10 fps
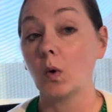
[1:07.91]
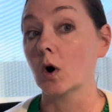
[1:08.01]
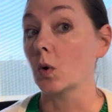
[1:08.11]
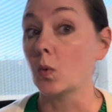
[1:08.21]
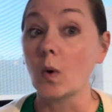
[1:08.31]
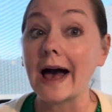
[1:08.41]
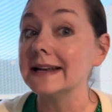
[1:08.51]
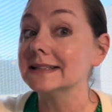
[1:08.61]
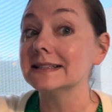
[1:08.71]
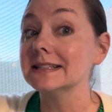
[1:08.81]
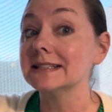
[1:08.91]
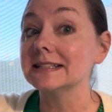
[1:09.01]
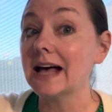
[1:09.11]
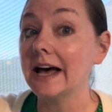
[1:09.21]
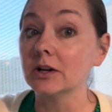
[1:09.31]
Or why does the
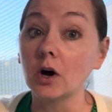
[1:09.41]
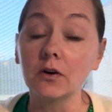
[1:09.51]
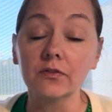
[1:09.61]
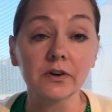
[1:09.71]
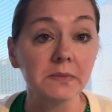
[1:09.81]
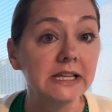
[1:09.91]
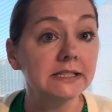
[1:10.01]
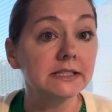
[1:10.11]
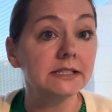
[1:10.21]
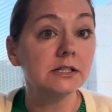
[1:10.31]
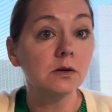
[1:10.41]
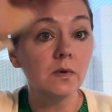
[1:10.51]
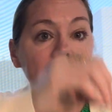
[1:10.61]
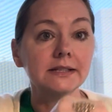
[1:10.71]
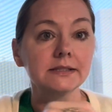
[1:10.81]
sun go from east to
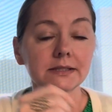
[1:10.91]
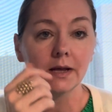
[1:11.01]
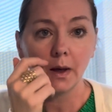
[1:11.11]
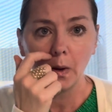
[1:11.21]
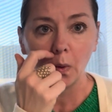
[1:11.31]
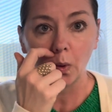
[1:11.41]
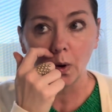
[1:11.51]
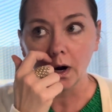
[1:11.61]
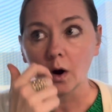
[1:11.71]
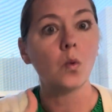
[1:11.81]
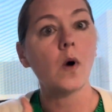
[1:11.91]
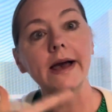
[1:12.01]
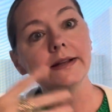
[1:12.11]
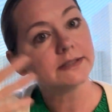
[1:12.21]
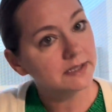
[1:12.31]
west? Or
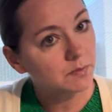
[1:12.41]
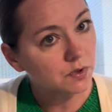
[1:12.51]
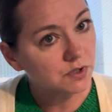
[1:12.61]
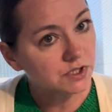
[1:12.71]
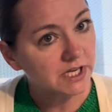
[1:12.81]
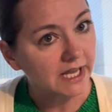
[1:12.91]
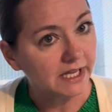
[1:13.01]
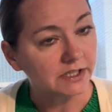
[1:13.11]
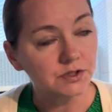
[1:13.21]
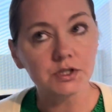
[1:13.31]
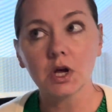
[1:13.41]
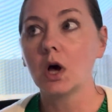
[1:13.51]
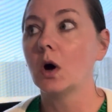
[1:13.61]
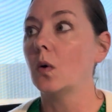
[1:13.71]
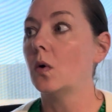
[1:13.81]
why does the moon change?
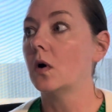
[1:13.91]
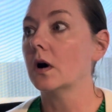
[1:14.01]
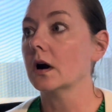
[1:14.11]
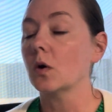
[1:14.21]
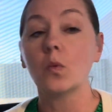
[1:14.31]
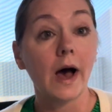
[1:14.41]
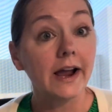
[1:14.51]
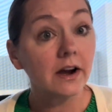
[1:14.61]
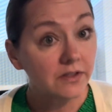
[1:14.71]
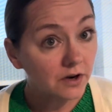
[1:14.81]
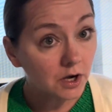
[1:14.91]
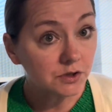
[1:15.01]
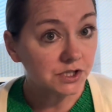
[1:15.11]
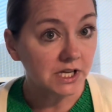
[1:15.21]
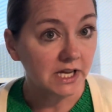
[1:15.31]
Or why are there
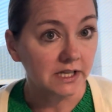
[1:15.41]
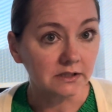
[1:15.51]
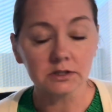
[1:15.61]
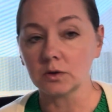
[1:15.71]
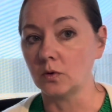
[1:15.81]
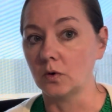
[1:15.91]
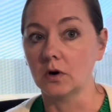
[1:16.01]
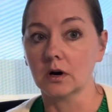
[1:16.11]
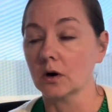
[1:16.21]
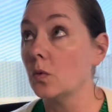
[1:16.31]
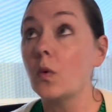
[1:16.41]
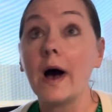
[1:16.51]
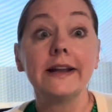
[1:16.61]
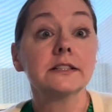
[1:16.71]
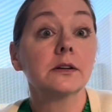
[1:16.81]
oceans? Or
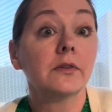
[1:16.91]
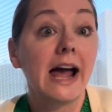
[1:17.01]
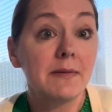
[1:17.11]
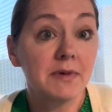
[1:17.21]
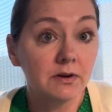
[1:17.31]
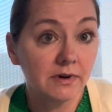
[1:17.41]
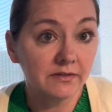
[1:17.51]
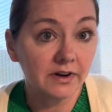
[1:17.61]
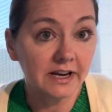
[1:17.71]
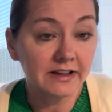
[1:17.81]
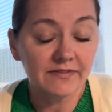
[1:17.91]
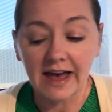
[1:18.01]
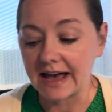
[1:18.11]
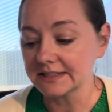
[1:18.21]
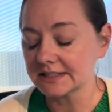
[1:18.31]
why does a rabbit run very
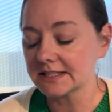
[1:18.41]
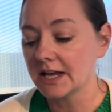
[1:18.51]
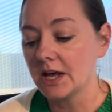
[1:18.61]
fast?